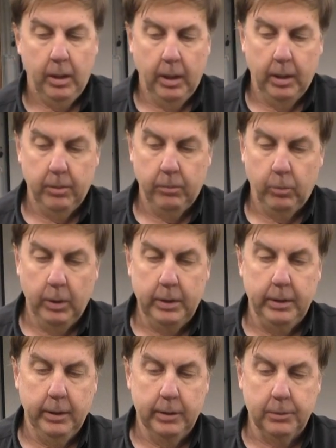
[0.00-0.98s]
and
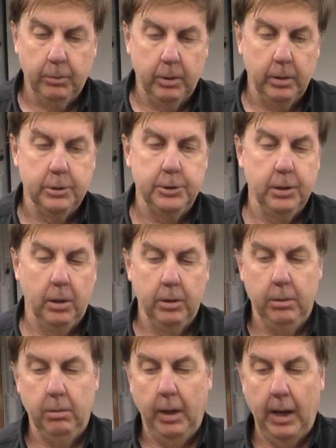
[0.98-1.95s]
with this we're going to show
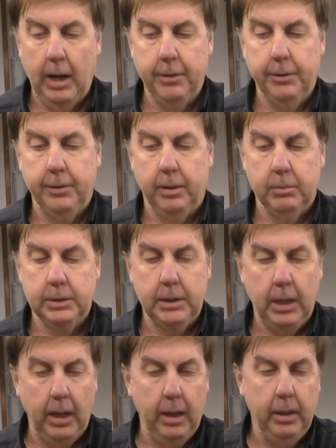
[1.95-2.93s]
you how the
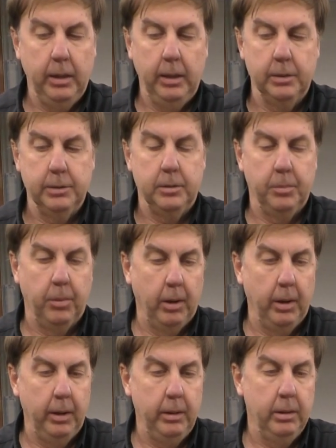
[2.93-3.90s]
thermostat is the
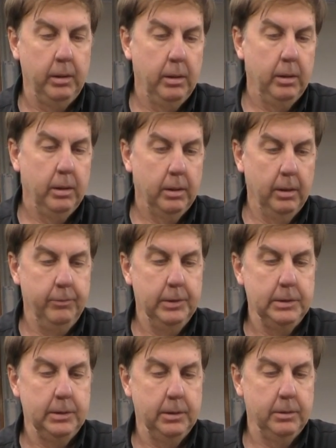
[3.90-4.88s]
brain of
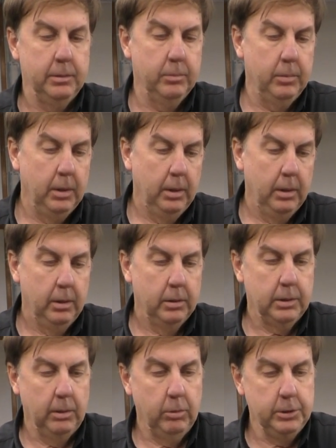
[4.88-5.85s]
this system.
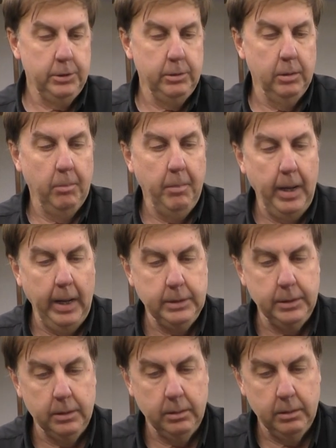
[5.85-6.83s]
So I want you to
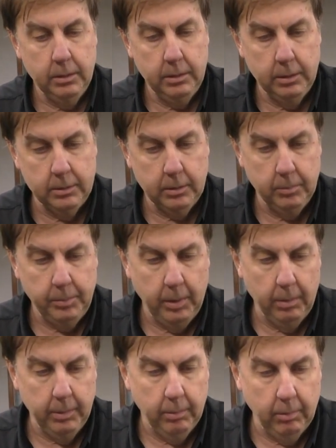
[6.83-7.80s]
imagine that this
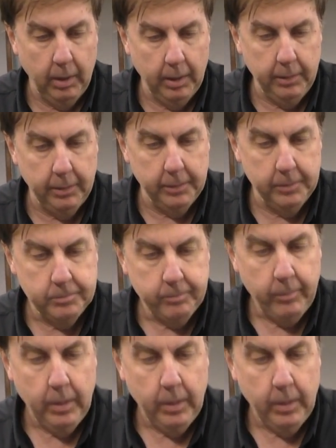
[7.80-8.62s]
component right here